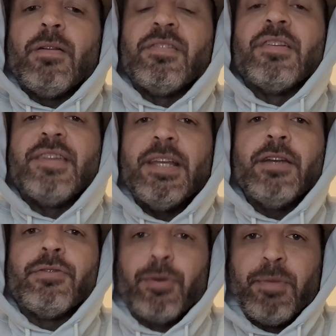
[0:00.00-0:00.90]

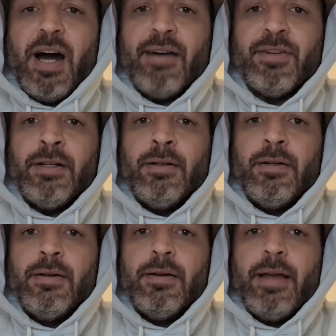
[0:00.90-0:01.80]
Seceded from Cava
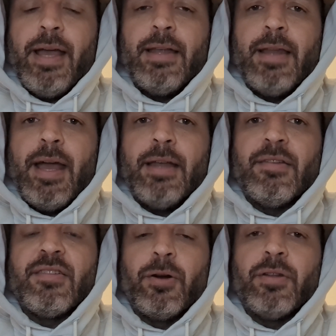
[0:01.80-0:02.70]

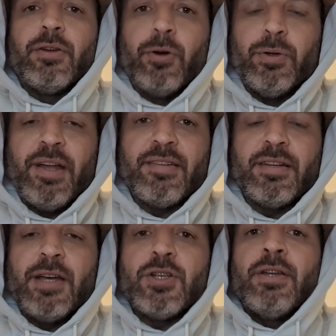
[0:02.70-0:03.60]
and started their own
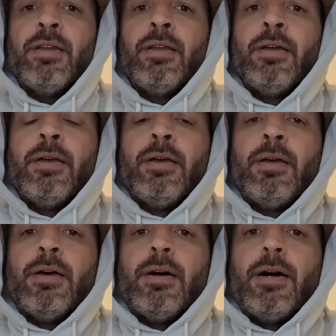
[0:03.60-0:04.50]
designation.
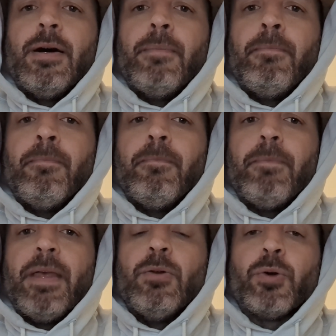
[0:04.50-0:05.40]

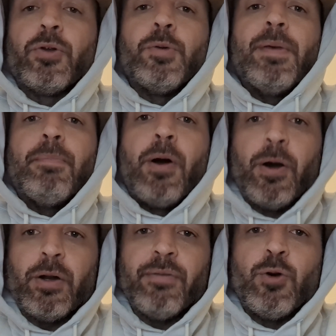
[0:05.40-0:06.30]
In order to be
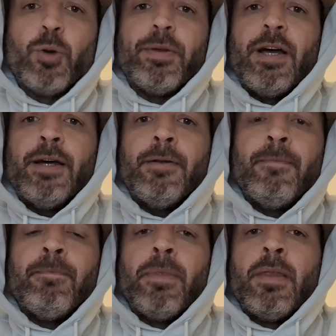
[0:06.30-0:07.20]
part of Corpinnat,
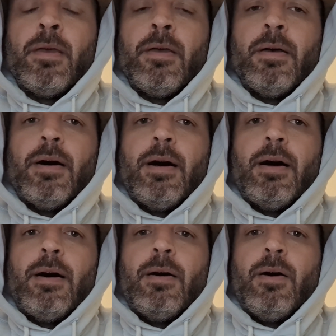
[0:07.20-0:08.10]

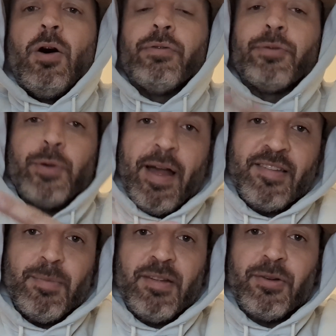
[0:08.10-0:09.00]
all fruit
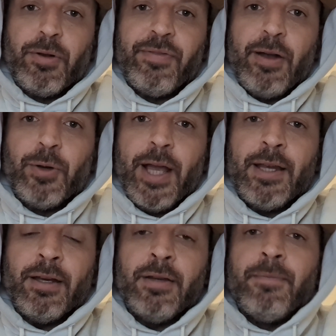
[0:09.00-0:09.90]
has to be certified
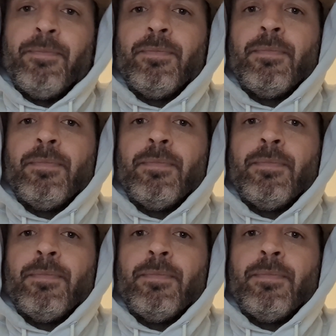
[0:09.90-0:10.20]
organic.